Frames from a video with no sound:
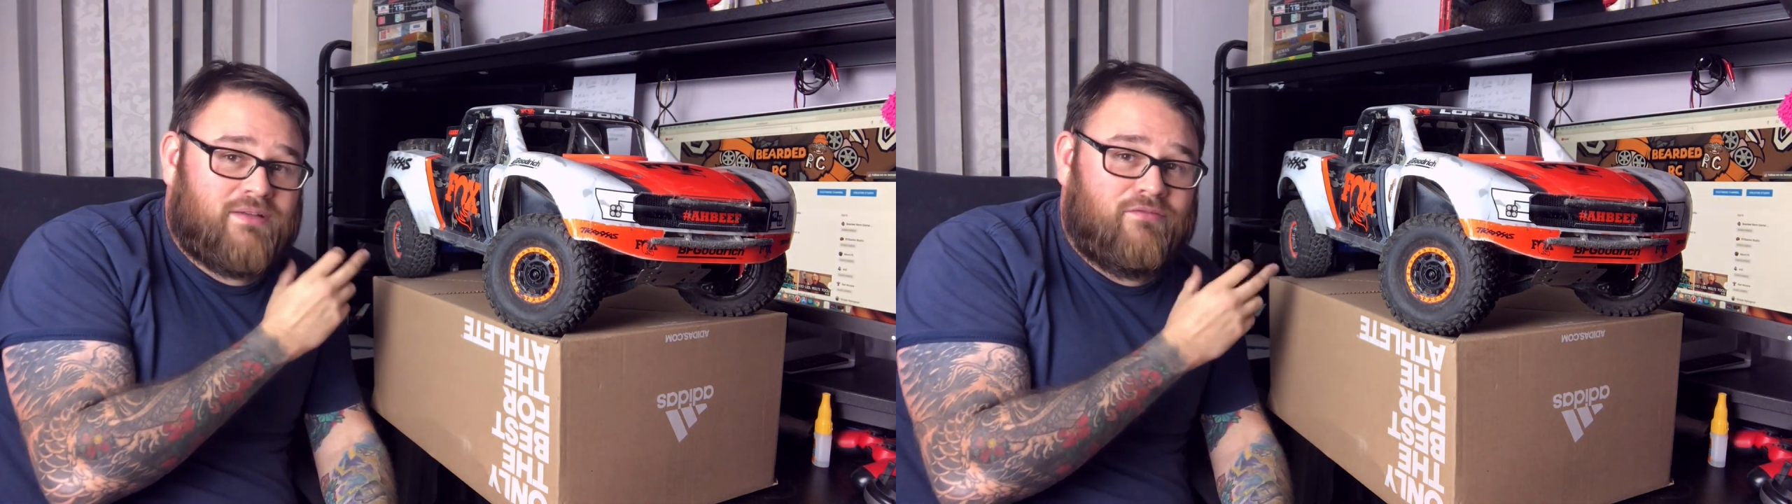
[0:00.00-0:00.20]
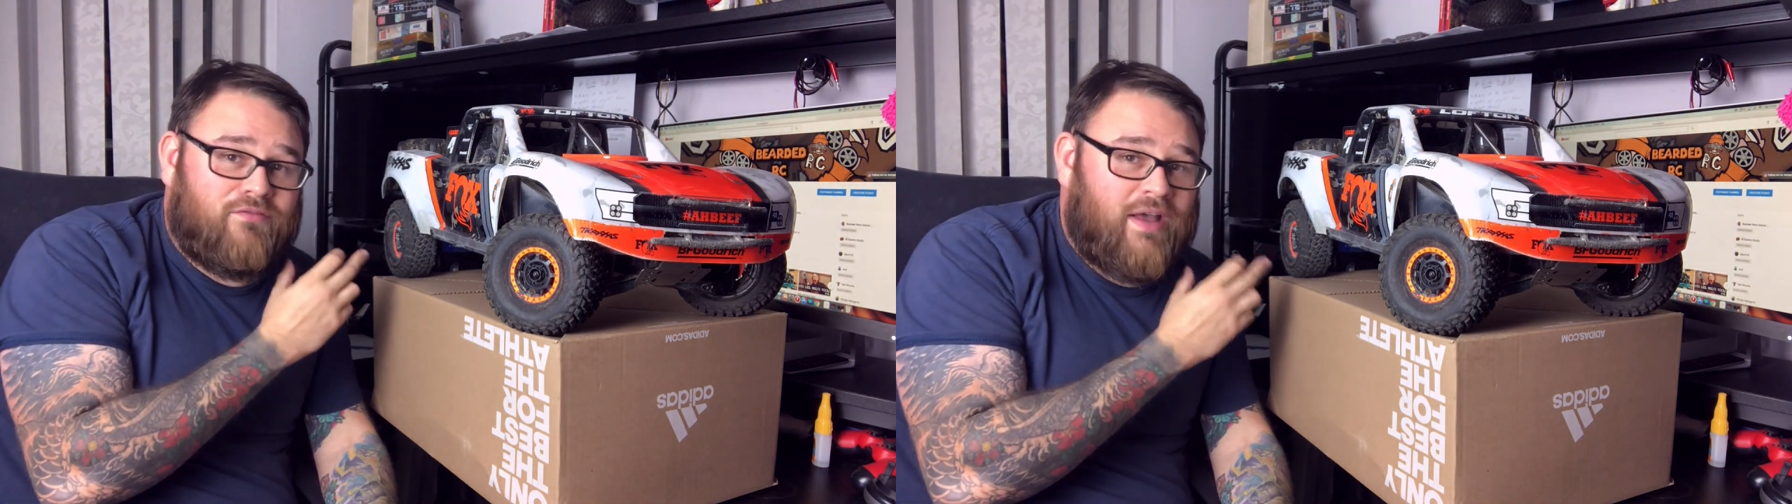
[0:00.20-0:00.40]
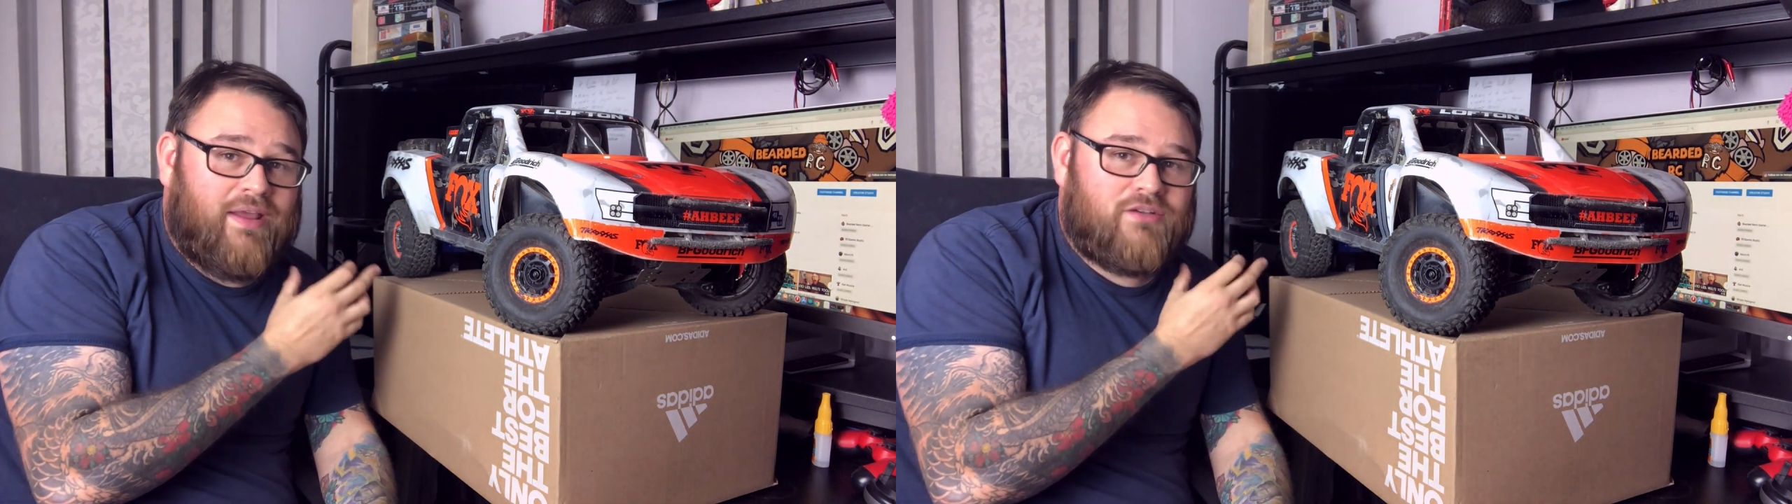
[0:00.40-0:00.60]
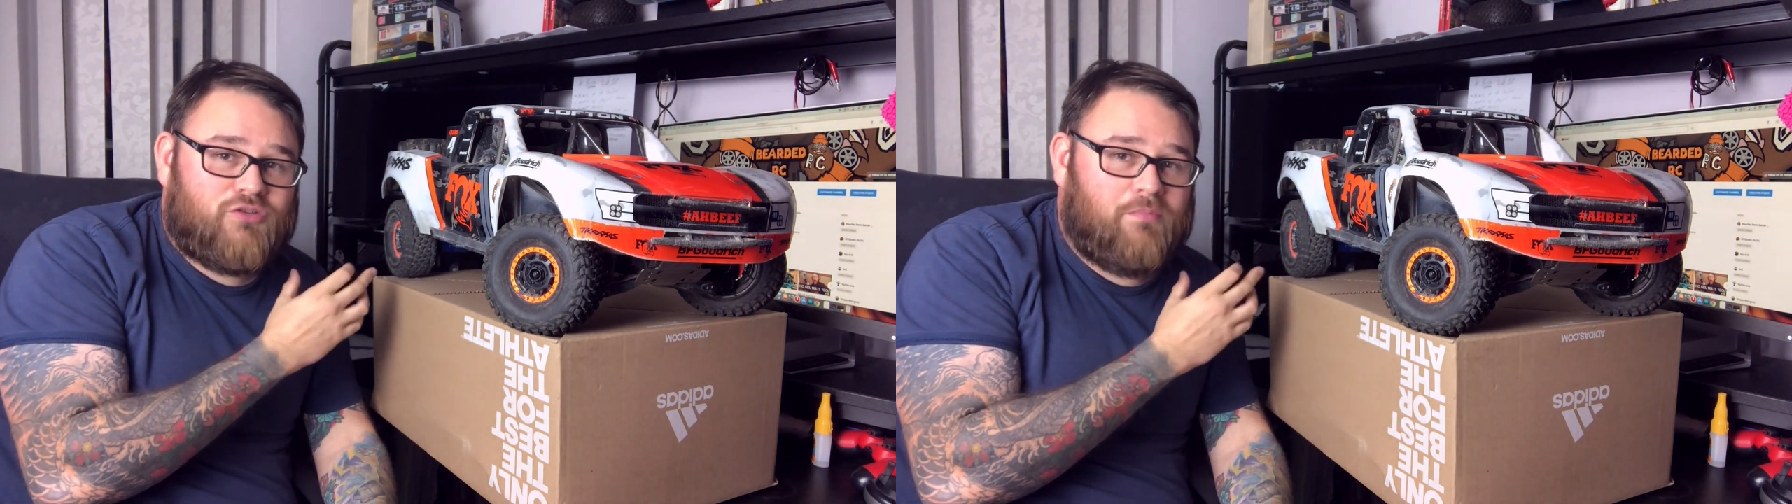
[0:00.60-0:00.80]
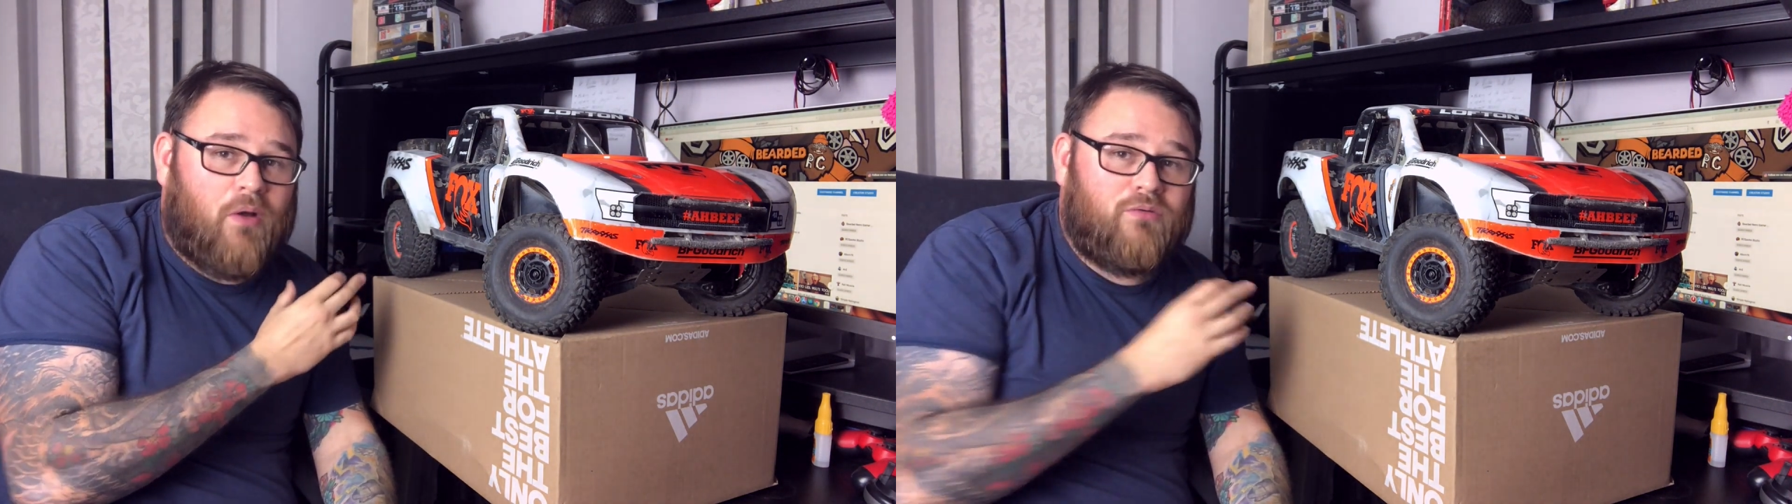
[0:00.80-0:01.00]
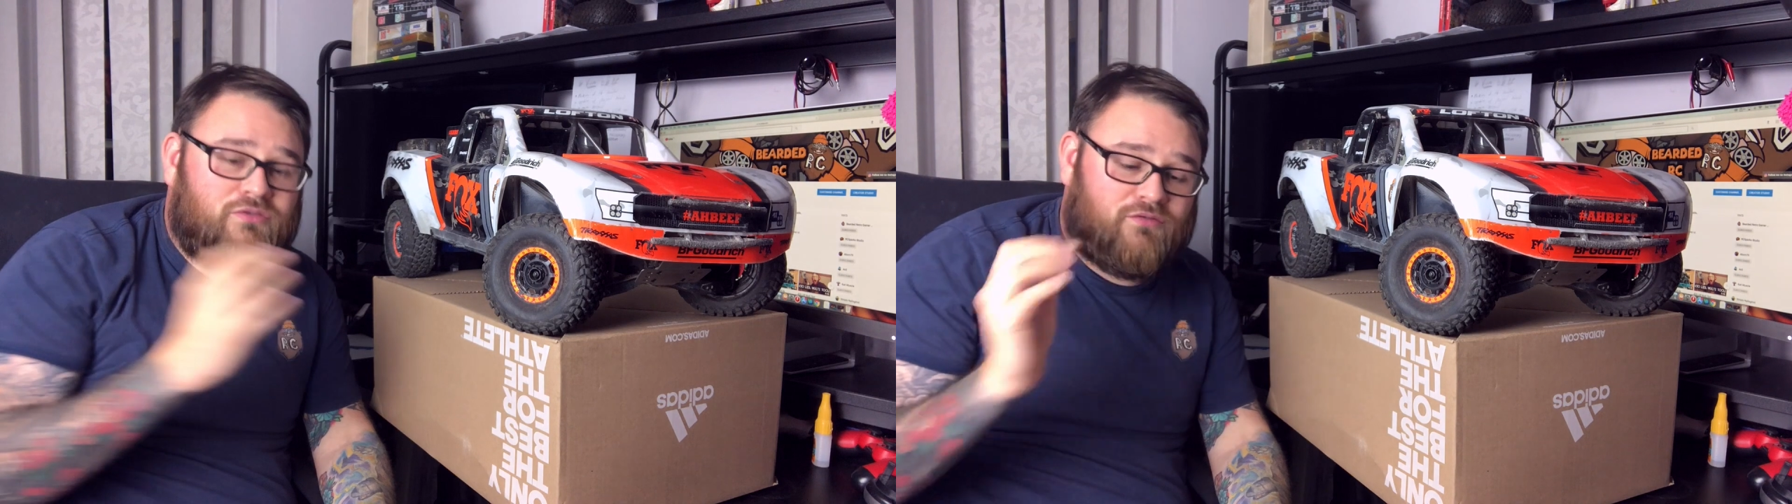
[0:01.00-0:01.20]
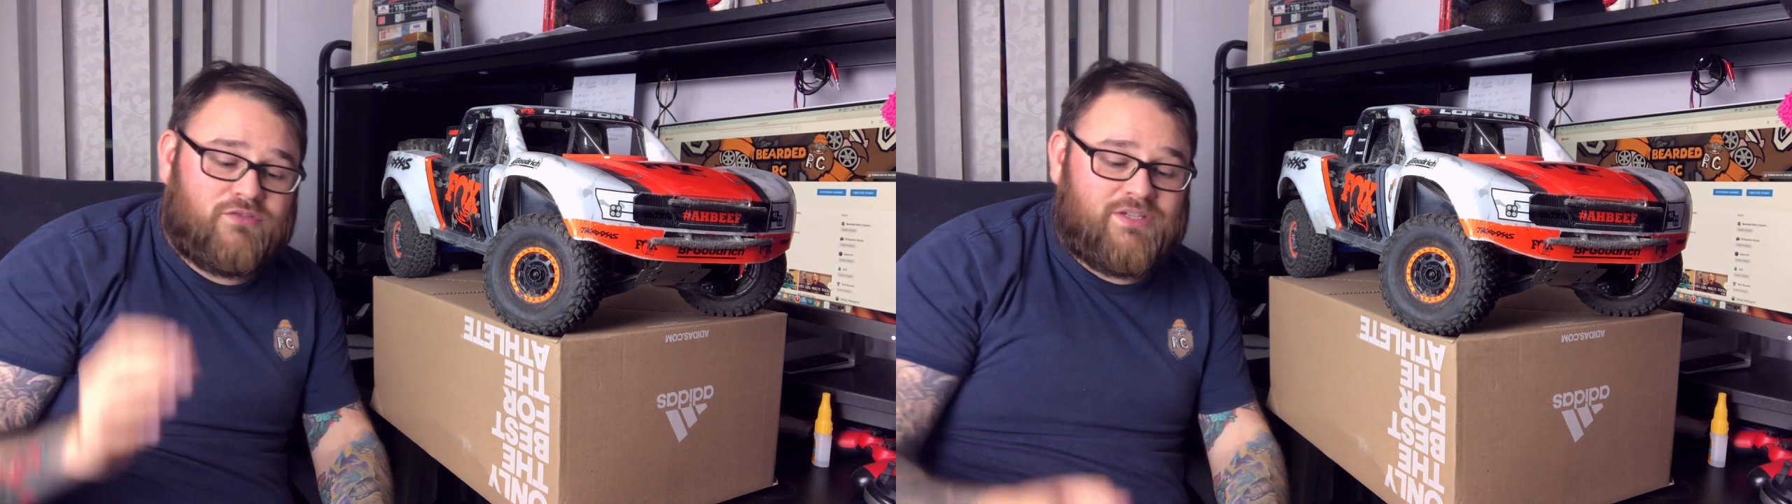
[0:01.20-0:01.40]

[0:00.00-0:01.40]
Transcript: very exposed